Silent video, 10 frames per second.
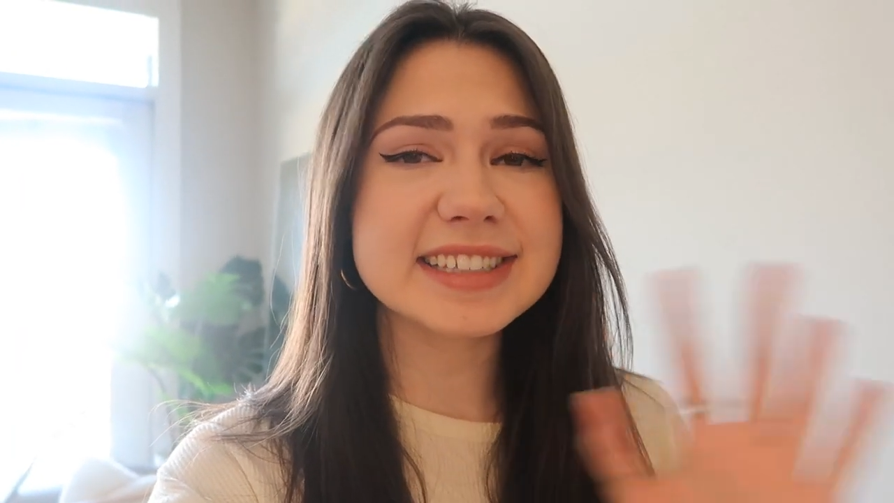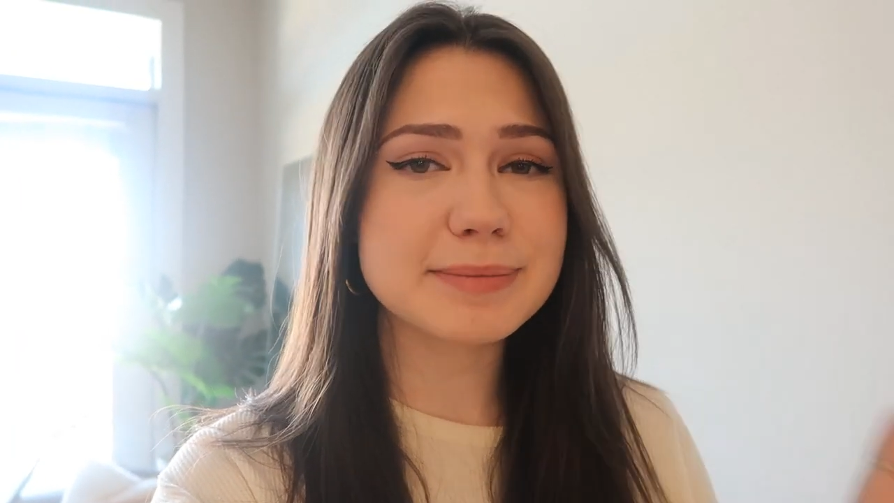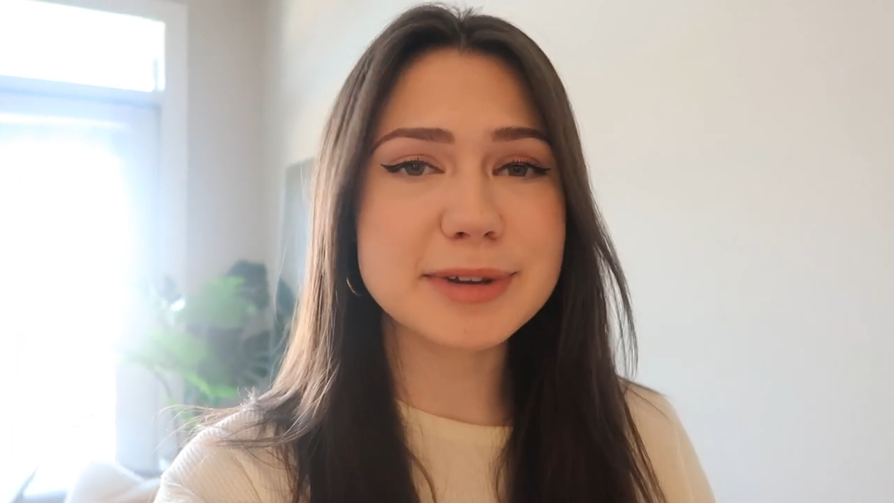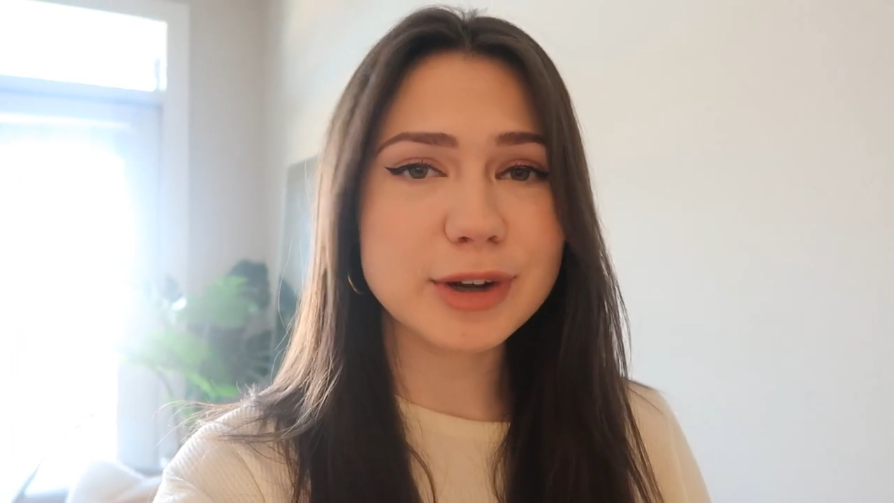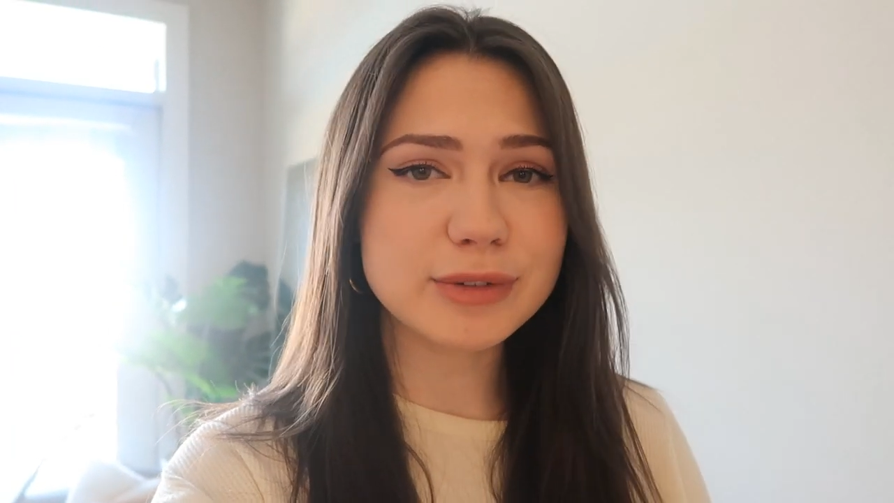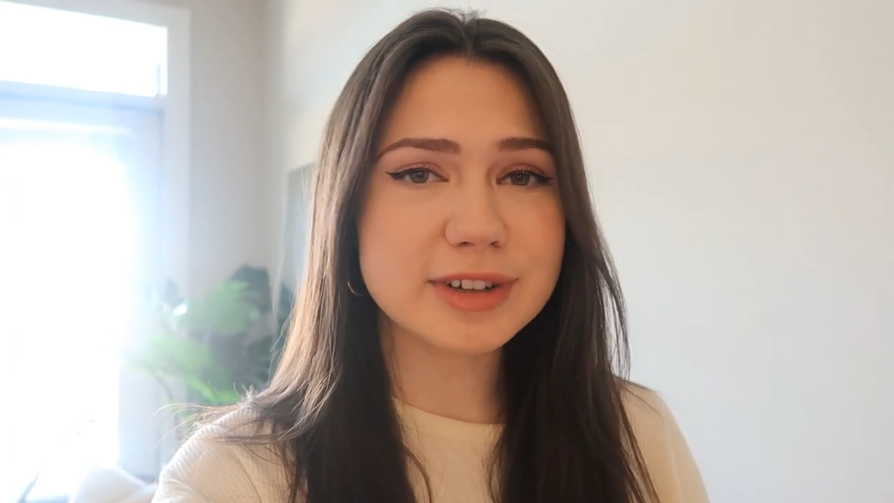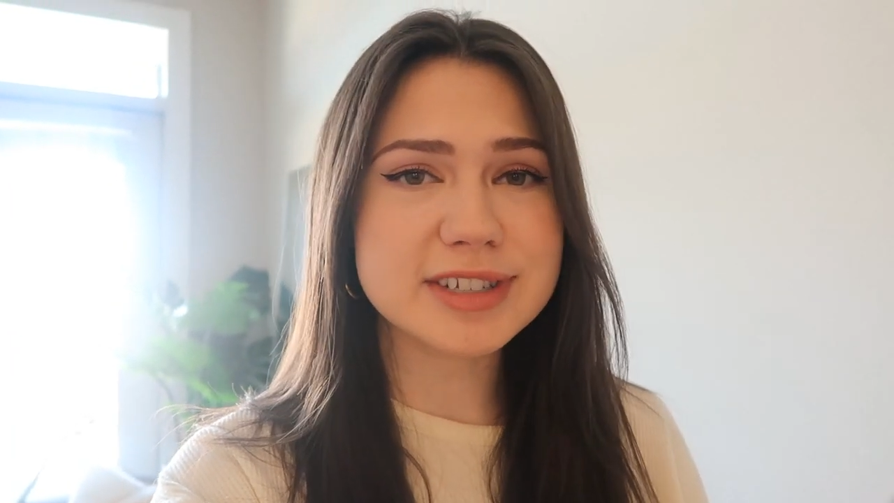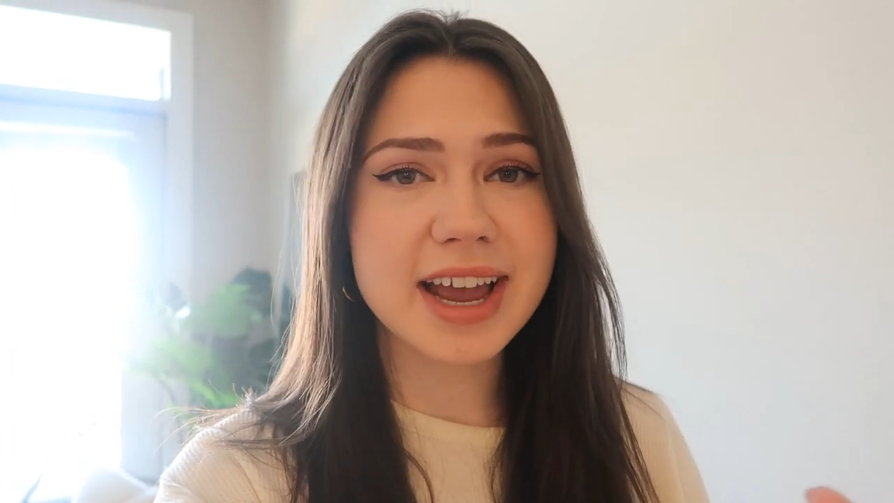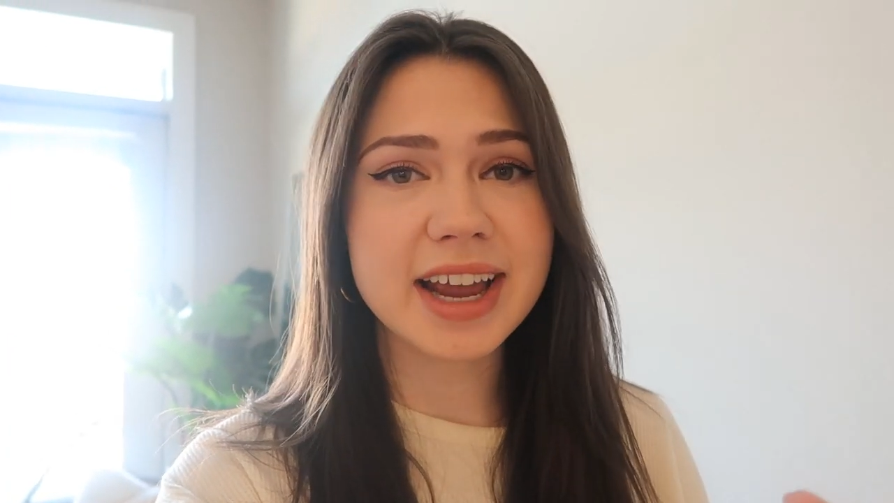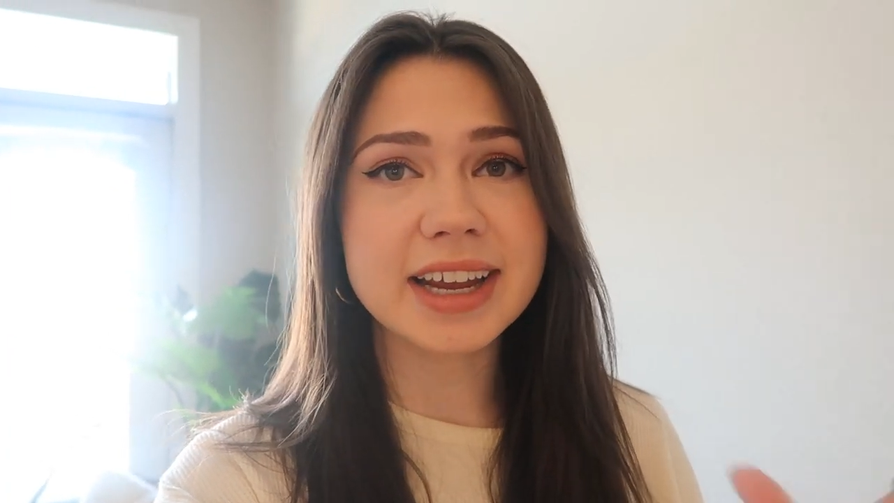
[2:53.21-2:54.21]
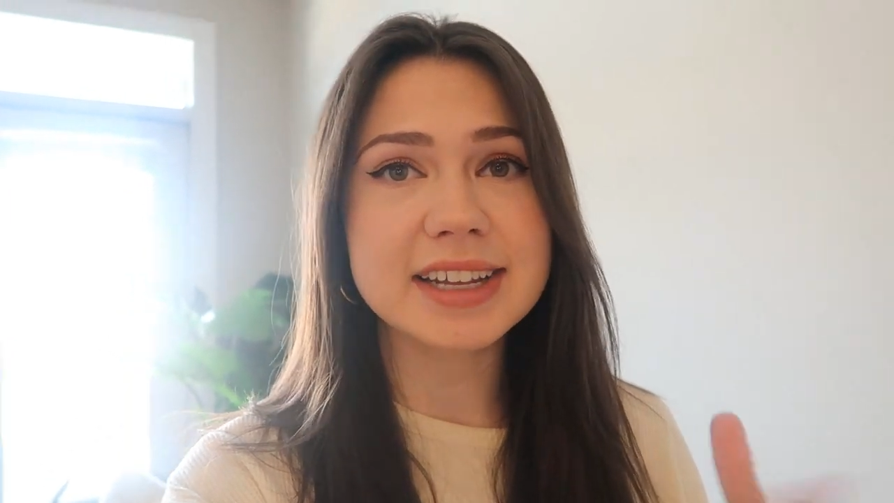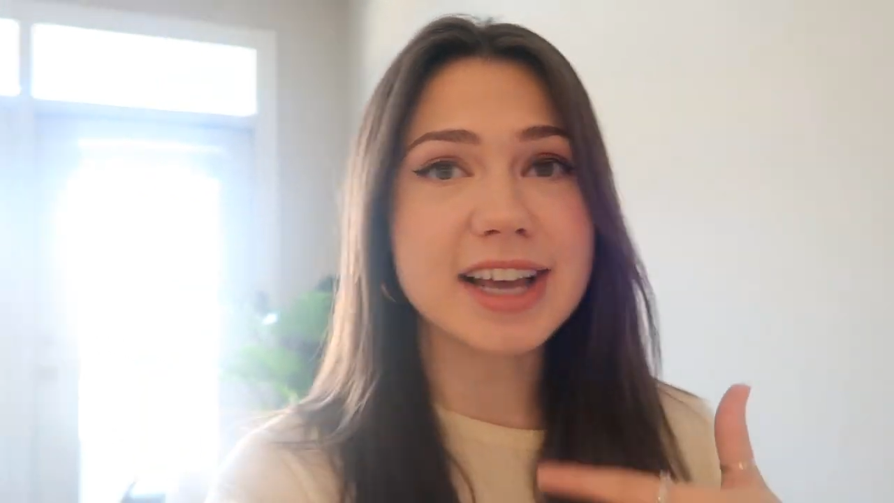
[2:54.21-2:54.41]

It's a beautiful day.